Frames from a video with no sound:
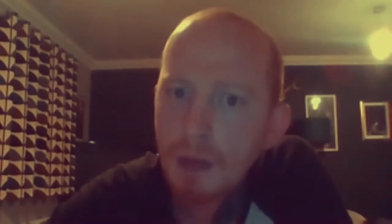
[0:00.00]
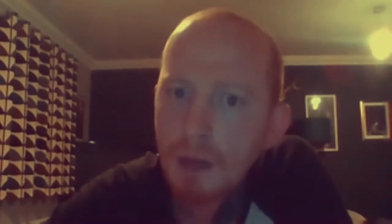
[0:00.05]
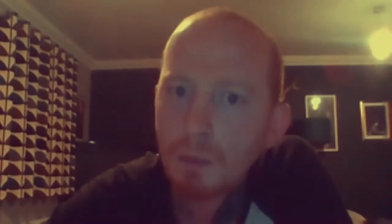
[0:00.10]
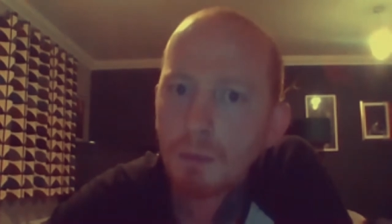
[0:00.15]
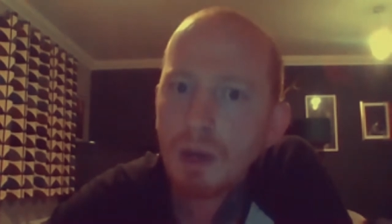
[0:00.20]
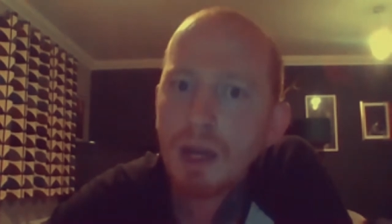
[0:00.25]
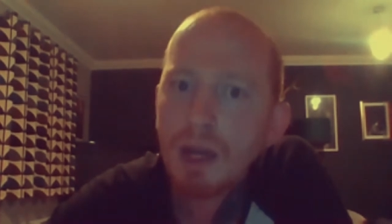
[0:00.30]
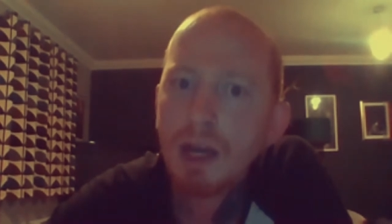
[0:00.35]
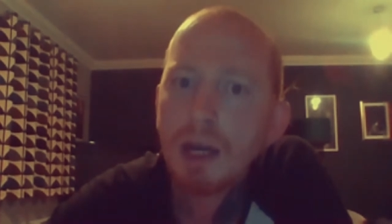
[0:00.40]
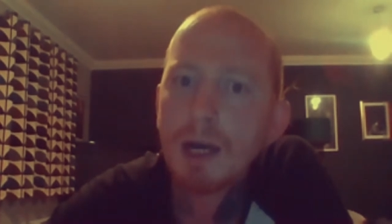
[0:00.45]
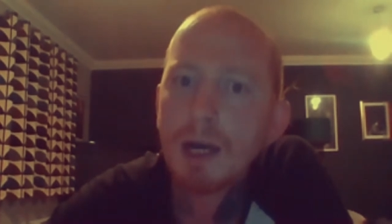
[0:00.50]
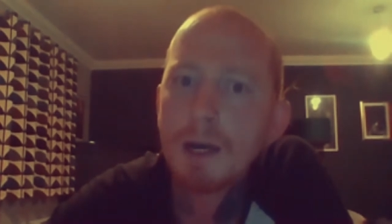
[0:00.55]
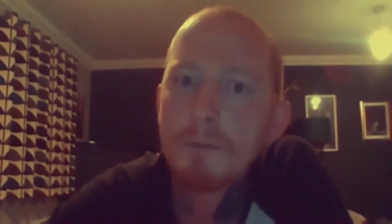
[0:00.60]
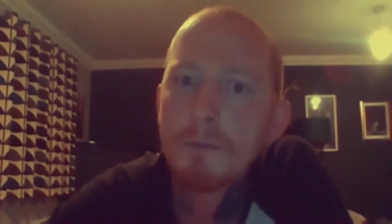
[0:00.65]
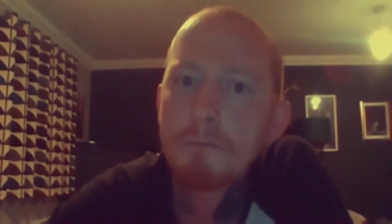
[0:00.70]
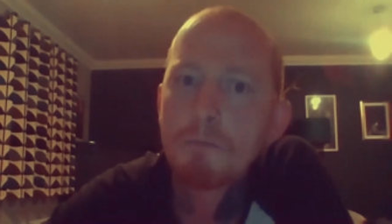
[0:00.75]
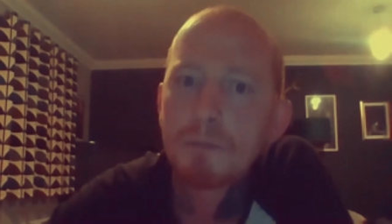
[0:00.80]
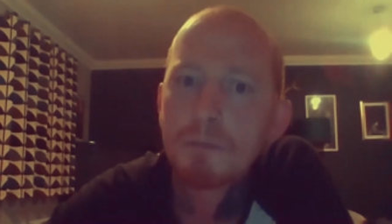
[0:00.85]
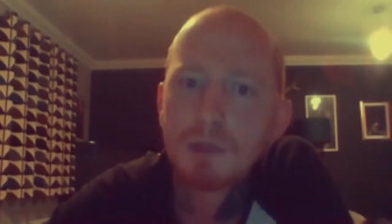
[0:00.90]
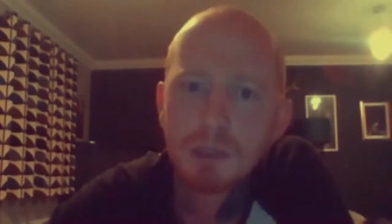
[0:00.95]
where
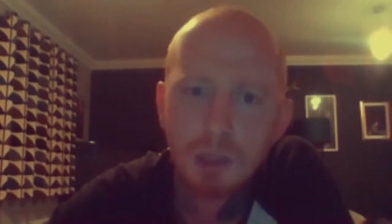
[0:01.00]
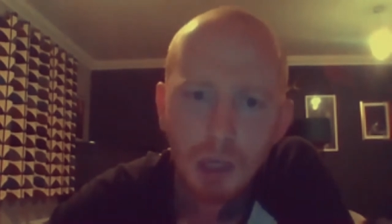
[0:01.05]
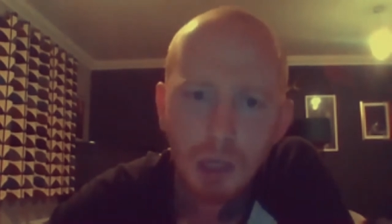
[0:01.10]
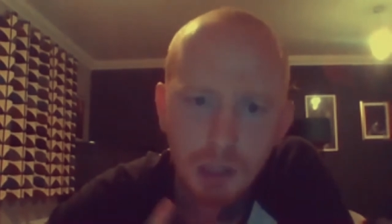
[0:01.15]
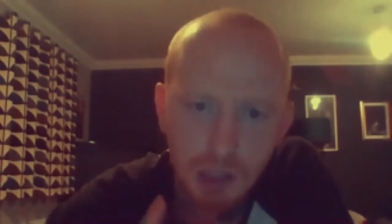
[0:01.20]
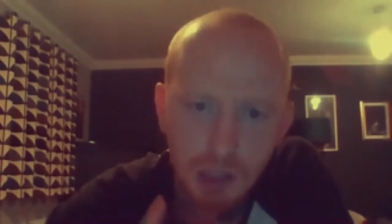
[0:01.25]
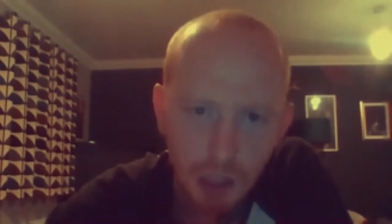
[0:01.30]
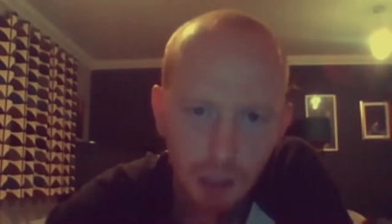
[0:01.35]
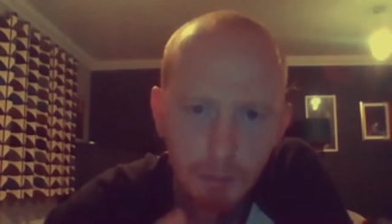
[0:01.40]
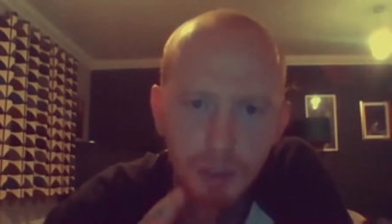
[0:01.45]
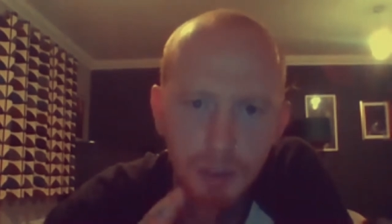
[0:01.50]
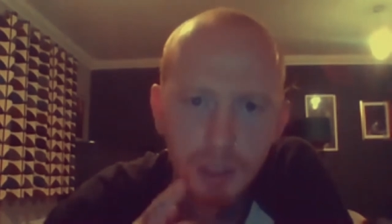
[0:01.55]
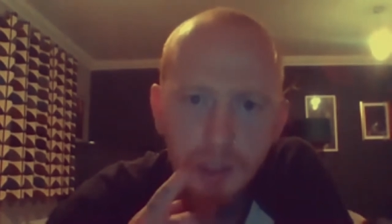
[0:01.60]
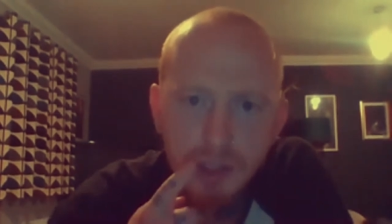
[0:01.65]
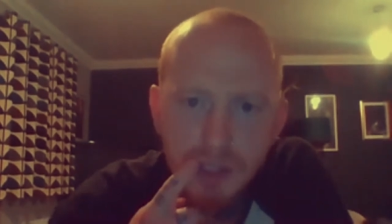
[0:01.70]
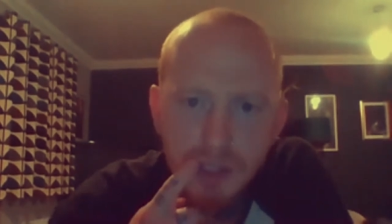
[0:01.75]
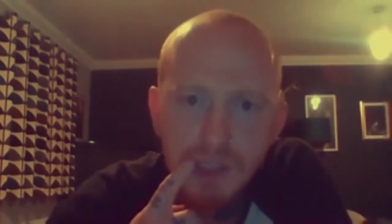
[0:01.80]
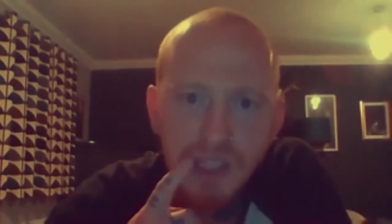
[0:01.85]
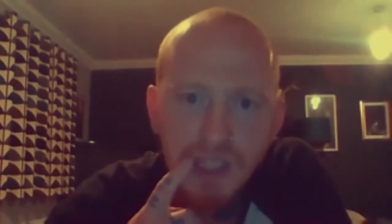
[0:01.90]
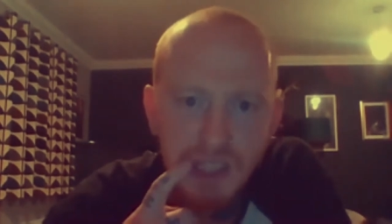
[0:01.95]
like
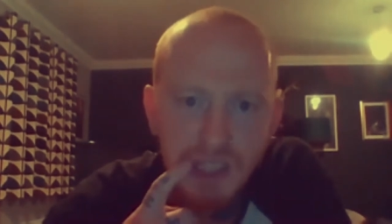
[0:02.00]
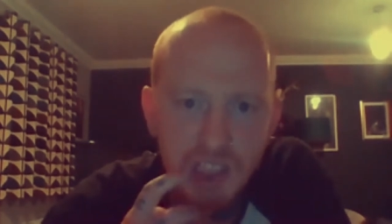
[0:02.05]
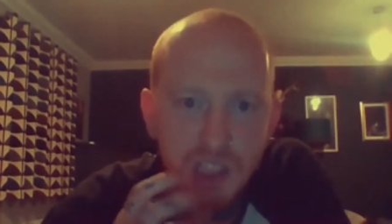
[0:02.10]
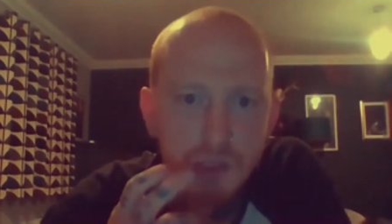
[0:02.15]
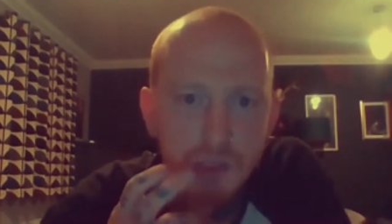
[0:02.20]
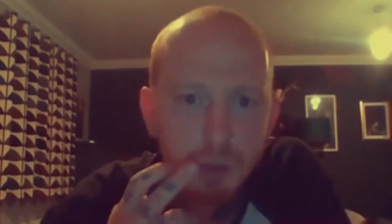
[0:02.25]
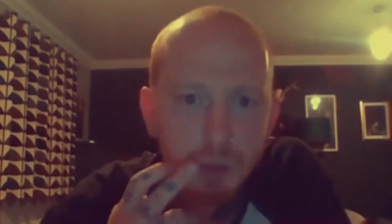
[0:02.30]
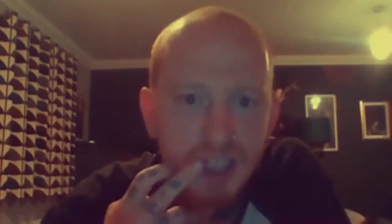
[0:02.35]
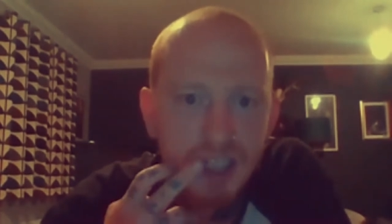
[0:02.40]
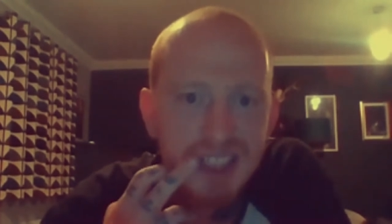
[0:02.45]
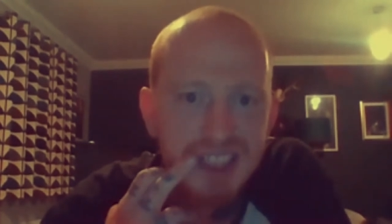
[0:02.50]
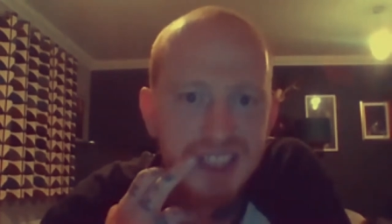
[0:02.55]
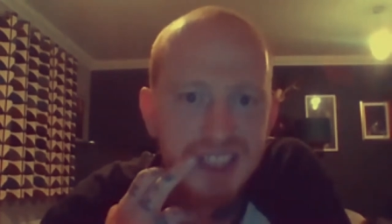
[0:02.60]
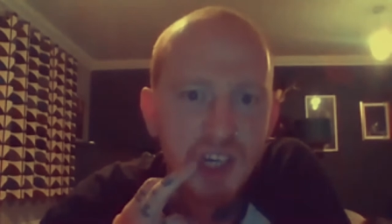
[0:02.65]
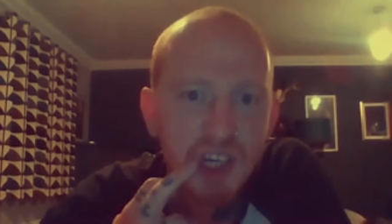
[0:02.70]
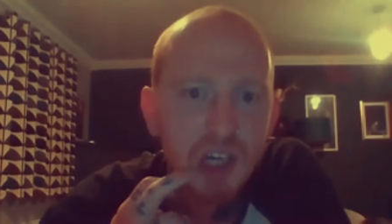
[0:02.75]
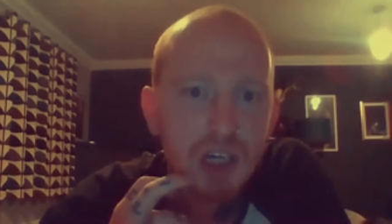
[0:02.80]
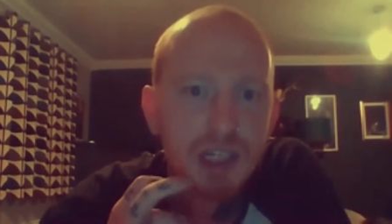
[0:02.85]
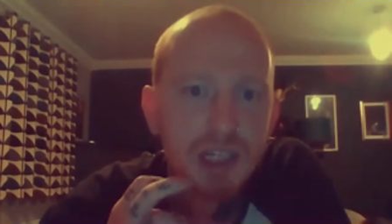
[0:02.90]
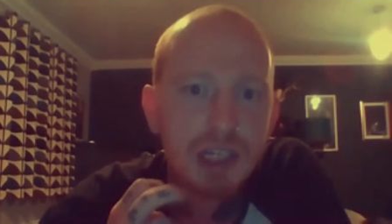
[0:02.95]
Turbulence is just what he started.